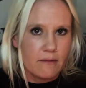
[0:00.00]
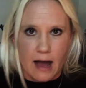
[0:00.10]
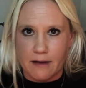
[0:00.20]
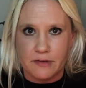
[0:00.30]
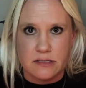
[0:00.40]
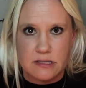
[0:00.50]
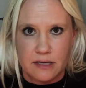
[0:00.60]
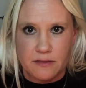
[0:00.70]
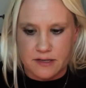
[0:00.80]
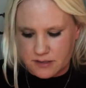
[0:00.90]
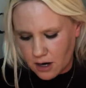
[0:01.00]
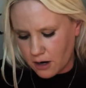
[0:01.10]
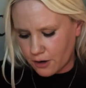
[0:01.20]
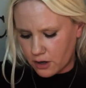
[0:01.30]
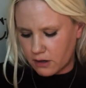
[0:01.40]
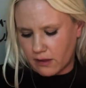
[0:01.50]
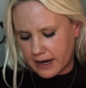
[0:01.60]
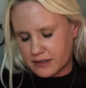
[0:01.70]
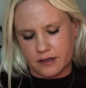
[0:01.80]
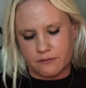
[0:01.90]
Obviously, these are
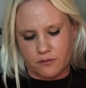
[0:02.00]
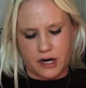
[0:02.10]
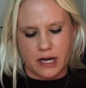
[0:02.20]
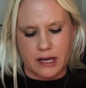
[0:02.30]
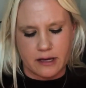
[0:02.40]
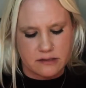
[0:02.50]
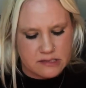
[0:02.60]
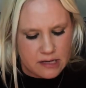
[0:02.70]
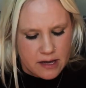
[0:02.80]
collective readings.